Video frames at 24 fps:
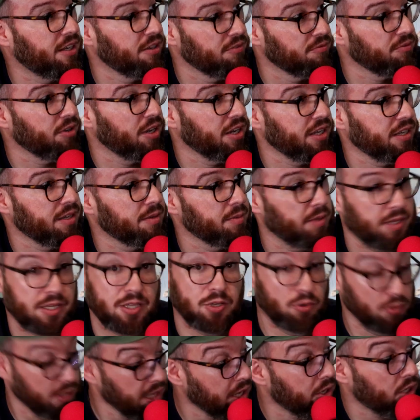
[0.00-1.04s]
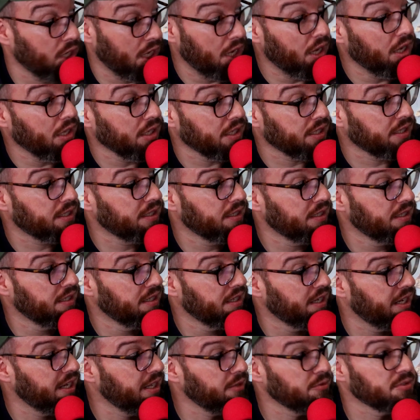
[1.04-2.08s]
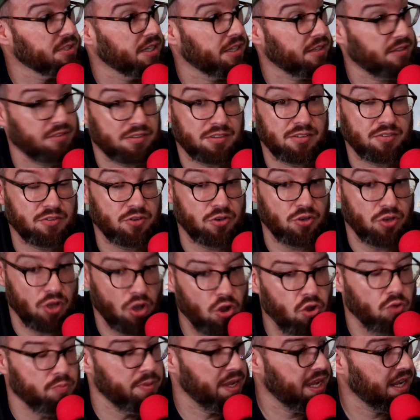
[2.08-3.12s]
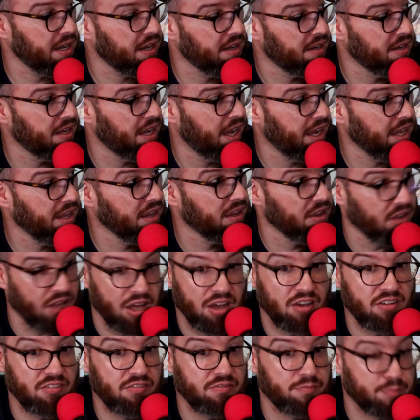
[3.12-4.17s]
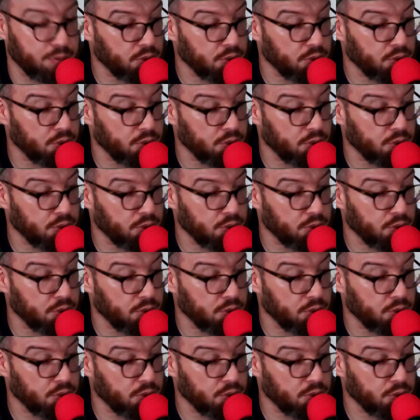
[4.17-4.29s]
confronting him like, you're an alcoholic. And he was like, no, man, I love